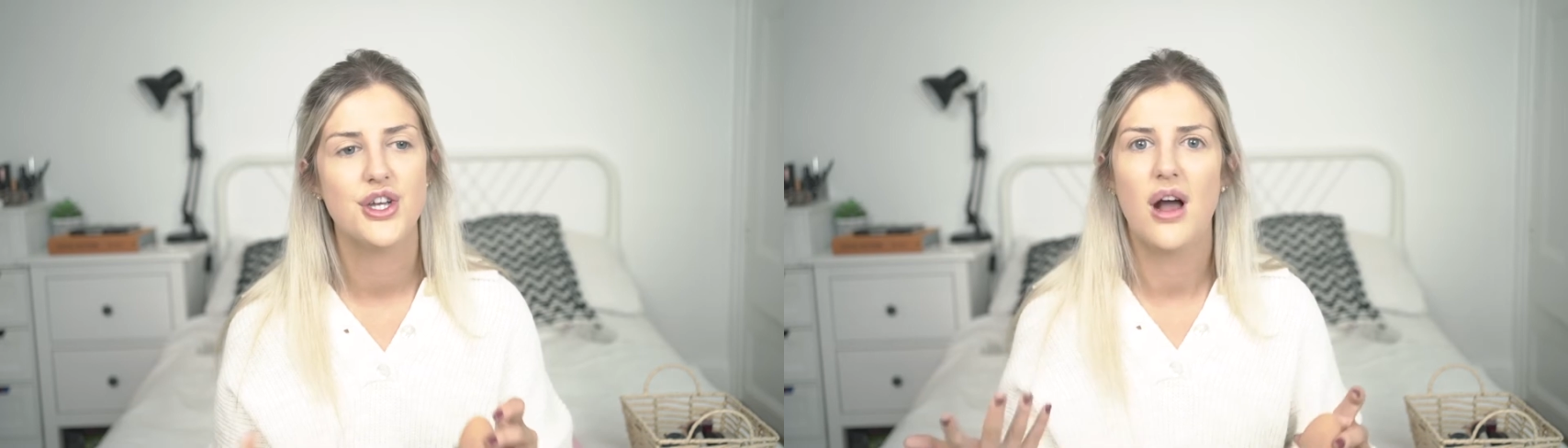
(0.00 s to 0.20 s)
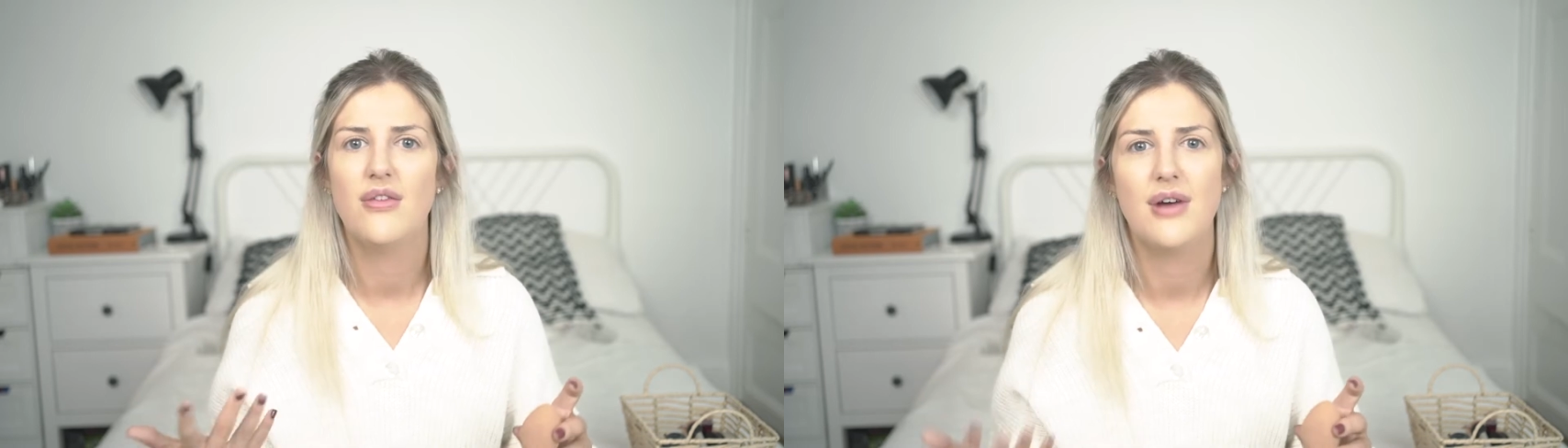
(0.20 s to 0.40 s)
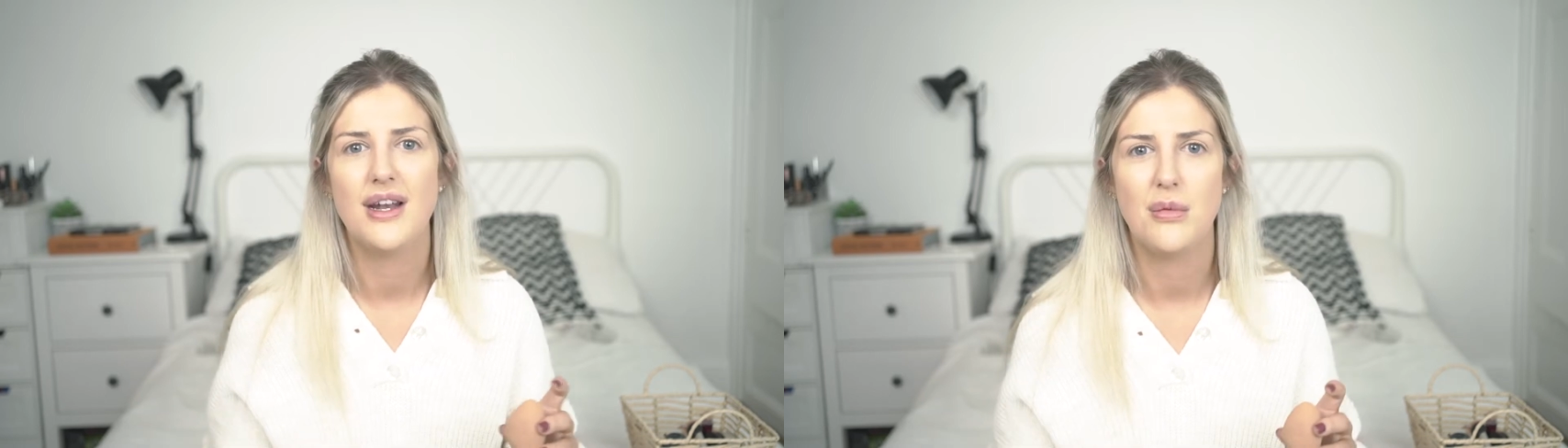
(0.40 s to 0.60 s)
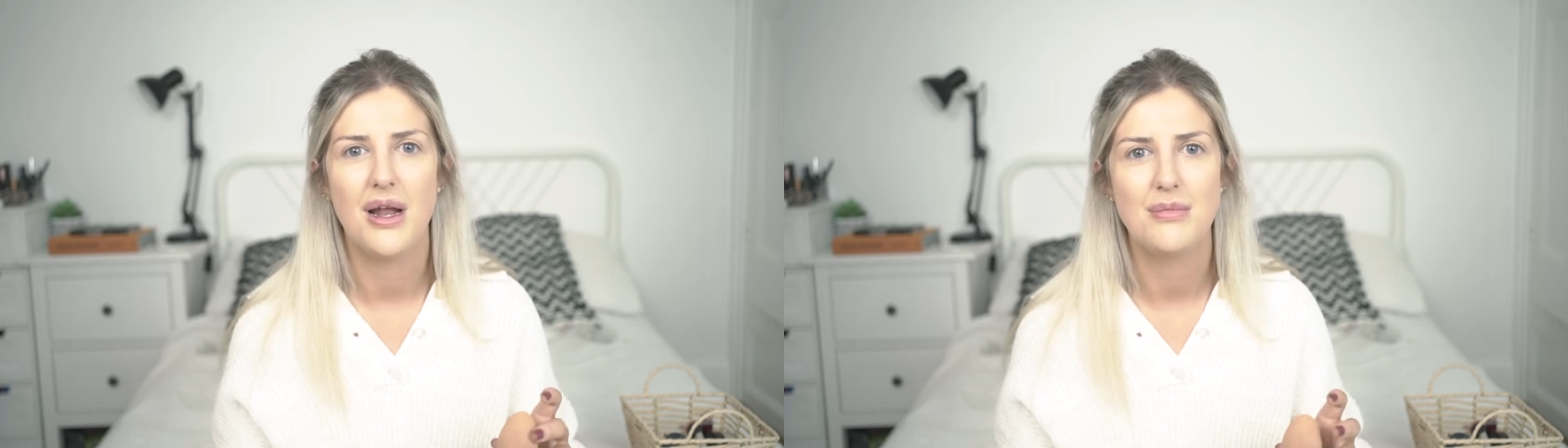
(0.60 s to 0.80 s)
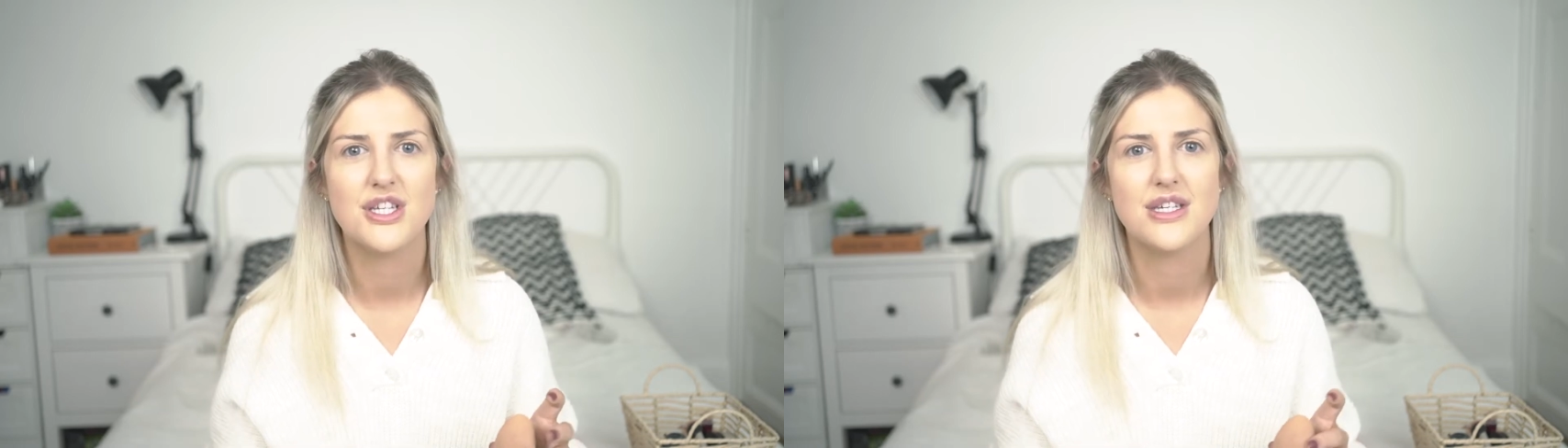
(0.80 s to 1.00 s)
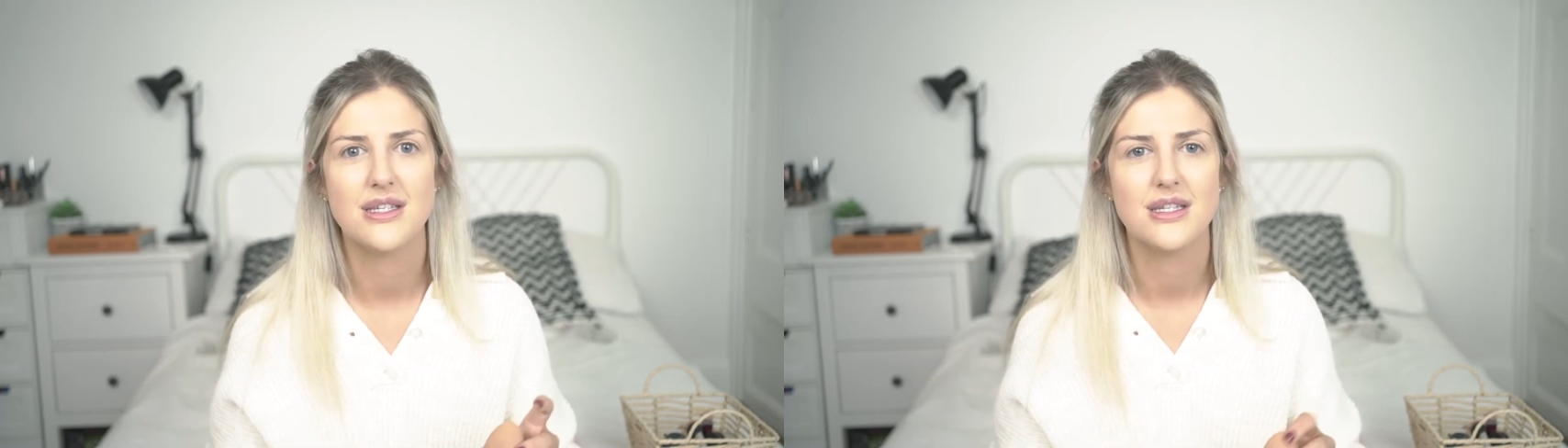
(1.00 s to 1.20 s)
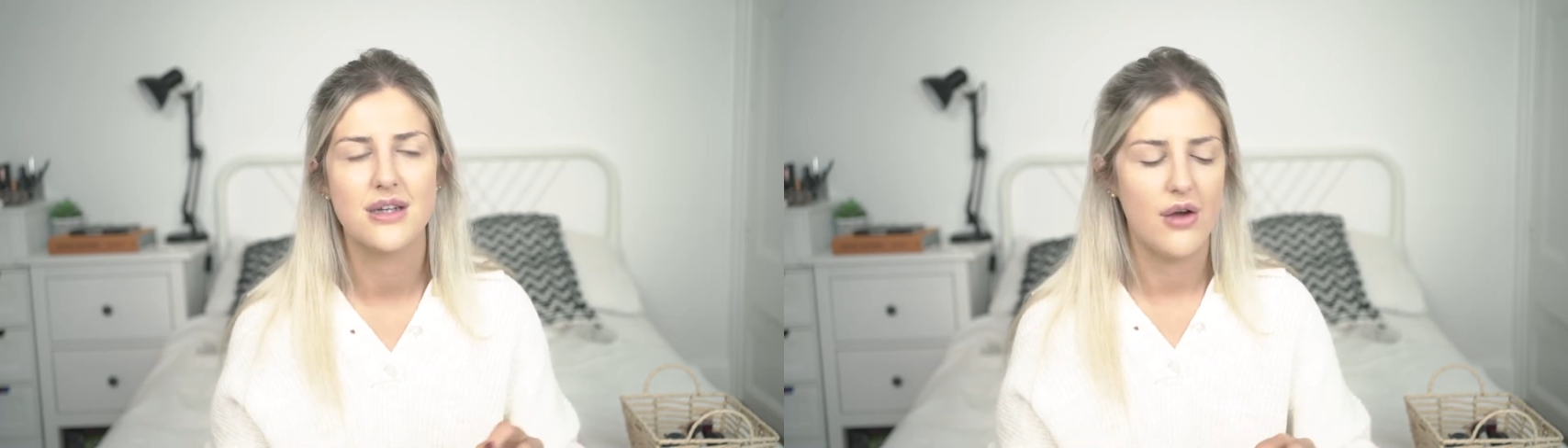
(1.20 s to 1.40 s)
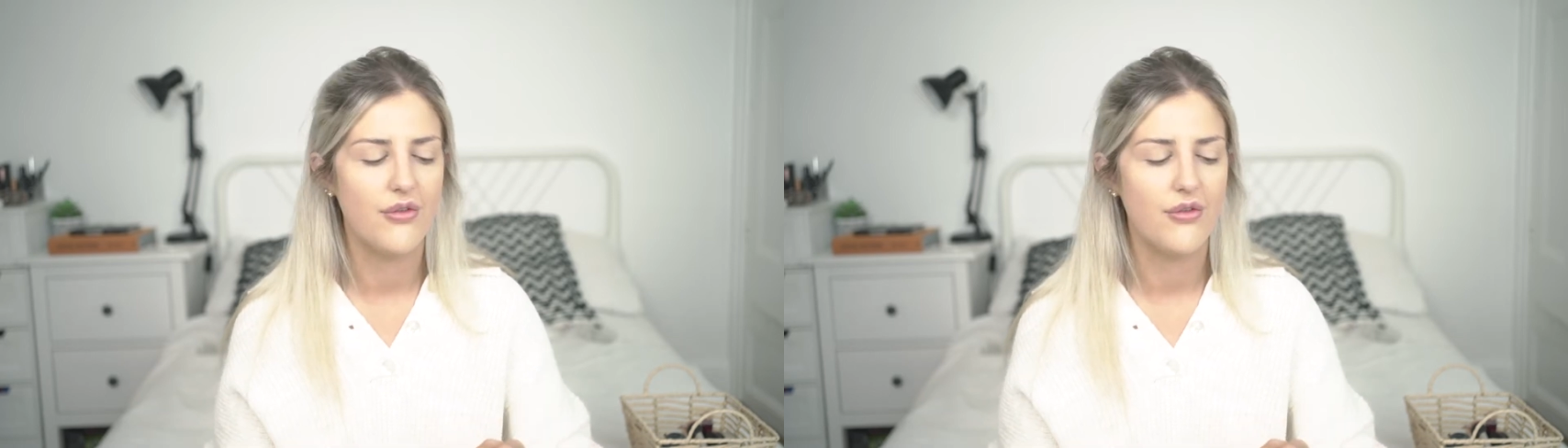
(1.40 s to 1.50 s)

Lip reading: to cover any blemishes and stuff.